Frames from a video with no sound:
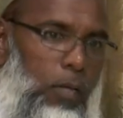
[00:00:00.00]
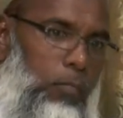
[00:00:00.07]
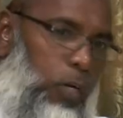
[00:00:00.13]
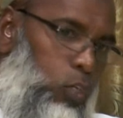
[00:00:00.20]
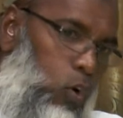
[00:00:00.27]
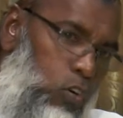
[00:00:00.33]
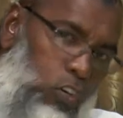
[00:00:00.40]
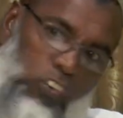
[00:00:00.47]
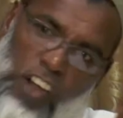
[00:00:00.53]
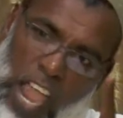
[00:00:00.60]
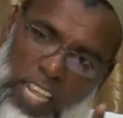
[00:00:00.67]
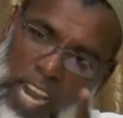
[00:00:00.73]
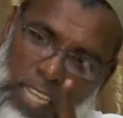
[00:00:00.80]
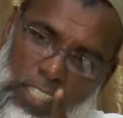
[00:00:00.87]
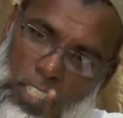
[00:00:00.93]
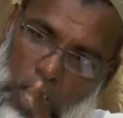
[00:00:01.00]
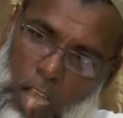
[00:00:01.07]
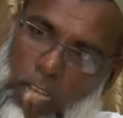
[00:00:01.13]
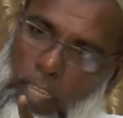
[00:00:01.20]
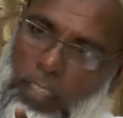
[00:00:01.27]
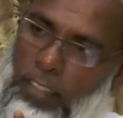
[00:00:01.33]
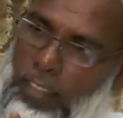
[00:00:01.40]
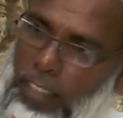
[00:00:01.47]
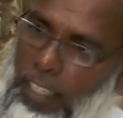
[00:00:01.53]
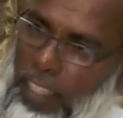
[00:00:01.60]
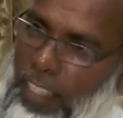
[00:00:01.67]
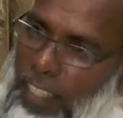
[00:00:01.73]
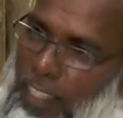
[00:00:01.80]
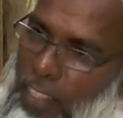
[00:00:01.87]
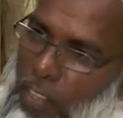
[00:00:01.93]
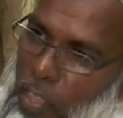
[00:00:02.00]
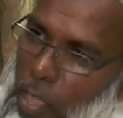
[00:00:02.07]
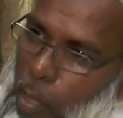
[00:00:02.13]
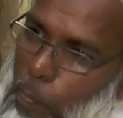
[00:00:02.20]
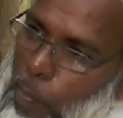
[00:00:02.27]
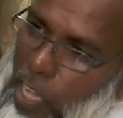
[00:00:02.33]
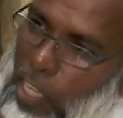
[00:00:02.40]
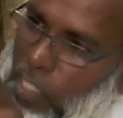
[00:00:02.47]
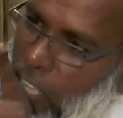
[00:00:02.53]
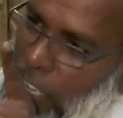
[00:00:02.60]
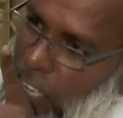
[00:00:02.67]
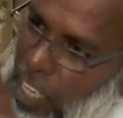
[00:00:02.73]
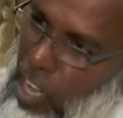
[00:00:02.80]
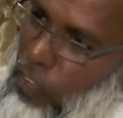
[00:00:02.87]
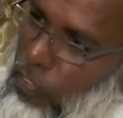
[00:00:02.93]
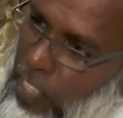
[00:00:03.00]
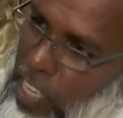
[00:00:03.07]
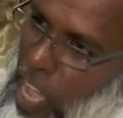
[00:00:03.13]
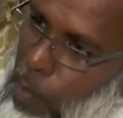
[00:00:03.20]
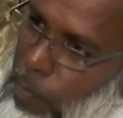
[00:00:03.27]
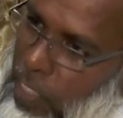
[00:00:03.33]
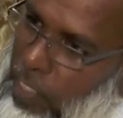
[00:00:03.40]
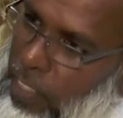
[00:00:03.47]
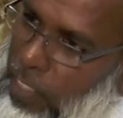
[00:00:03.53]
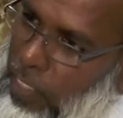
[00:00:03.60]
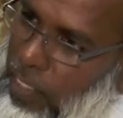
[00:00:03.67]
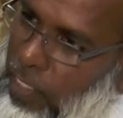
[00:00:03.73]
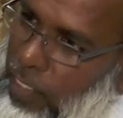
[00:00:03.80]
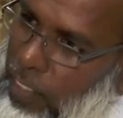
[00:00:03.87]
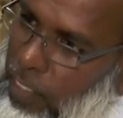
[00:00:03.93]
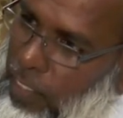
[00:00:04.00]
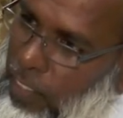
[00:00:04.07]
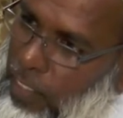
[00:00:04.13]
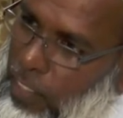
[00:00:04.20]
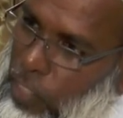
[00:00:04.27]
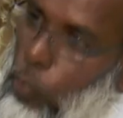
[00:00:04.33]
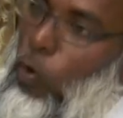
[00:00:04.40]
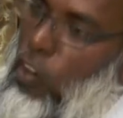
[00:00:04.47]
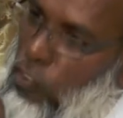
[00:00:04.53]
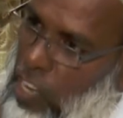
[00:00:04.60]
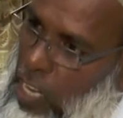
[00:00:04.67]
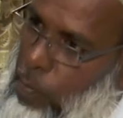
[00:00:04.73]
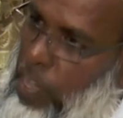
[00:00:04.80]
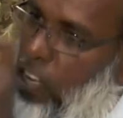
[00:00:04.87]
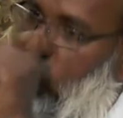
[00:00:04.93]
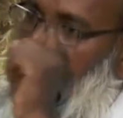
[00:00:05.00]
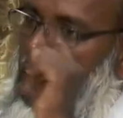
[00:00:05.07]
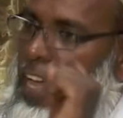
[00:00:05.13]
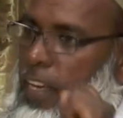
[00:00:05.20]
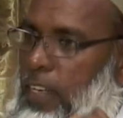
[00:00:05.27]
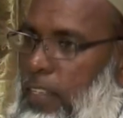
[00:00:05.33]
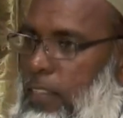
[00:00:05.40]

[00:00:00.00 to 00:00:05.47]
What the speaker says: But don't cry that song, you know. Because on the day of Qiyamah, you will really be crying.